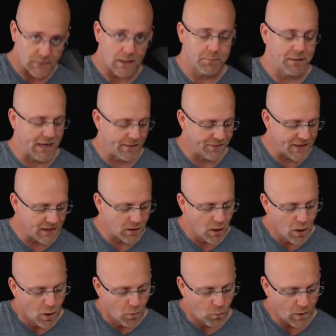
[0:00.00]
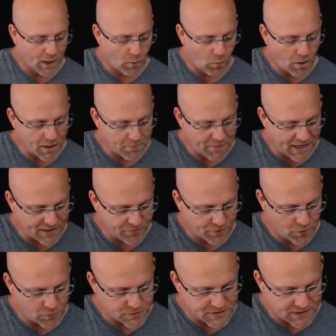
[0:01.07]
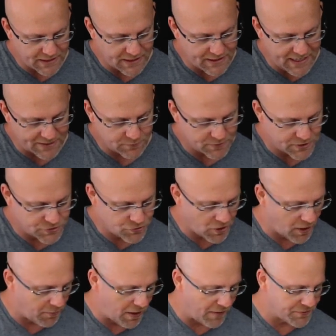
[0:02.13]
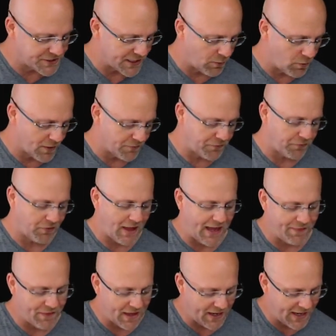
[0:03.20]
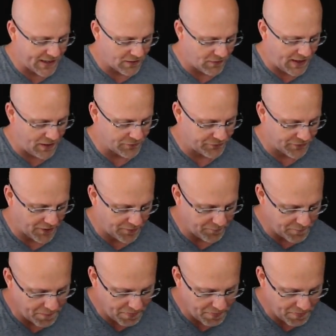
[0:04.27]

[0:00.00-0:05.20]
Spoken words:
But then when I want to make those connect with the drum, obviously I want to flatten that angle out some.